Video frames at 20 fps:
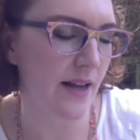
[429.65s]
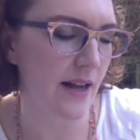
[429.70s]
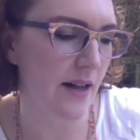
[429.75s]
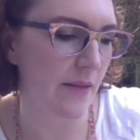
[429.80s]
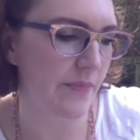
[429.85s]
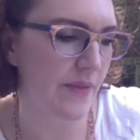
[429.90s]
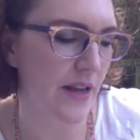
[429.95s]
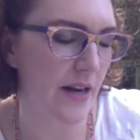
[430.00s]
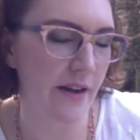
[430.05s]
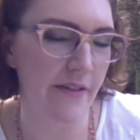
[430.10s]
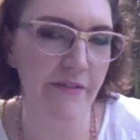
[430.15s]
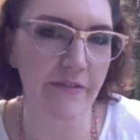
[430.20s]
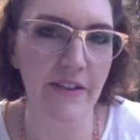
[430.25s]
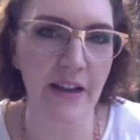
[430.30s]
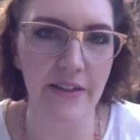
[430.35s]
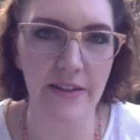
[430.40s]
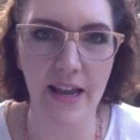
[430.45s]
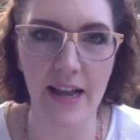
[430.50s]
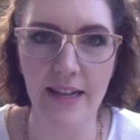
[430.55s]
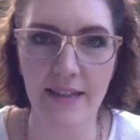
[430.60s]
that I've
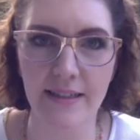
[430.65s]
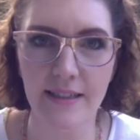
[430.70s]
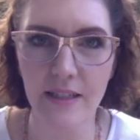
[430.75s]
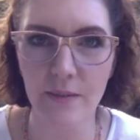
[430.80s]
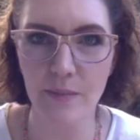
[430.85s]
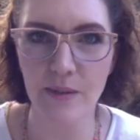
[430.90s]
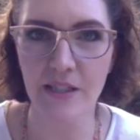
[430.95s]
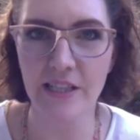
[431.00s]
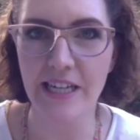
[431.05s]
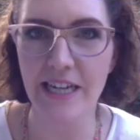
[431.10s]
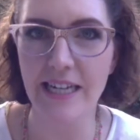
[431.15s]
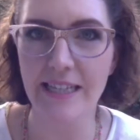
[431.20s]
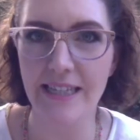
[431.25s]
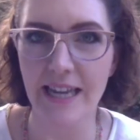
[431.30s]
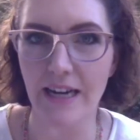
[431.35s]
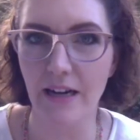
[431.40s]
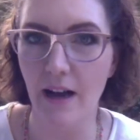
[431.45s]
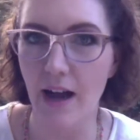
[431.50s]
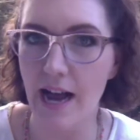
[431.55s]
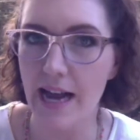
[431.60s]
found that has lips, cheeks
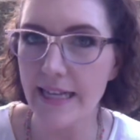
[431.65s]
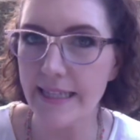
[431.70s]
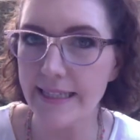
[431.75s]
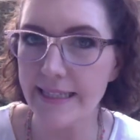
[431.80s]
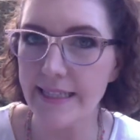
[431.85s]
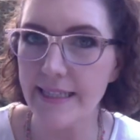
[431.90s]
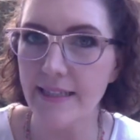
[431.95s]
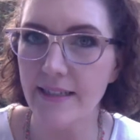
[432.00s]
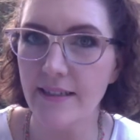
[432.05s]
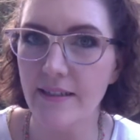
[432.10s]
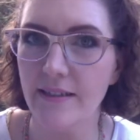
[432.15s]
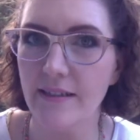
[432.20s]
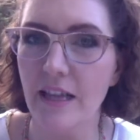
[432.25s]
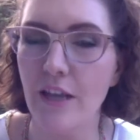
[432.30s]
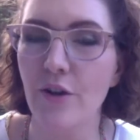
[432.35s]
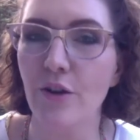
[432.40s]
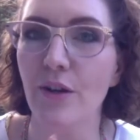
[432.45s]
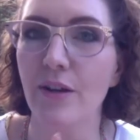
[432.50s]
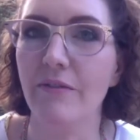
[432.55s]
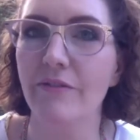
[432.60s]
and eyes that
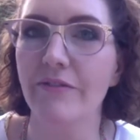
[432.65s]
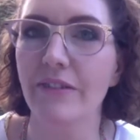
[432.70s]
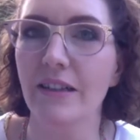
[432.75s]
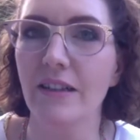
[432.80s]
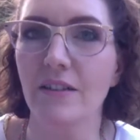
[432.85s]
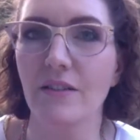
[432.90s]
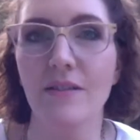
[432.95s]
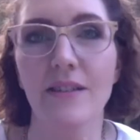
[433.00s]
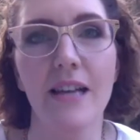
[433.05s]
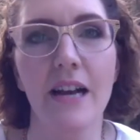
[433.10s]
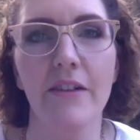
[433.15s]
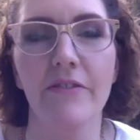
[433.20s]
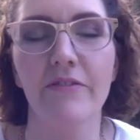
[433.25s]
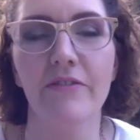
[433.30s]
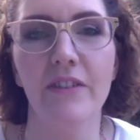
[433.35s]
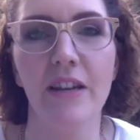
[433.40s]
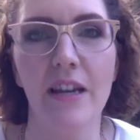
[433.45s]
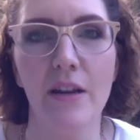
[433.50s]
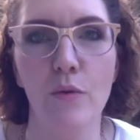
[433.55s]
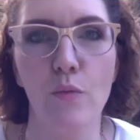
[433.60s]
you can fill yourself
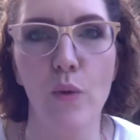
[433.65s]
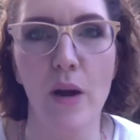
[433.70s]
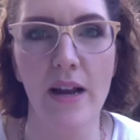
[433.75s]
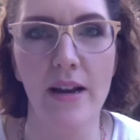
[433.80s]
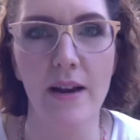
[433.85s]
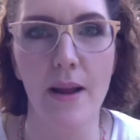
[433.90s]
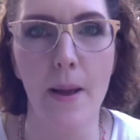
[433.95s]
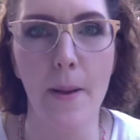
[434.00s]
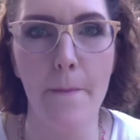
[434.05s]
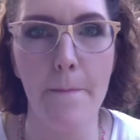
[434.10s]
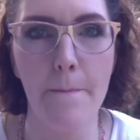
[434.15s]
in one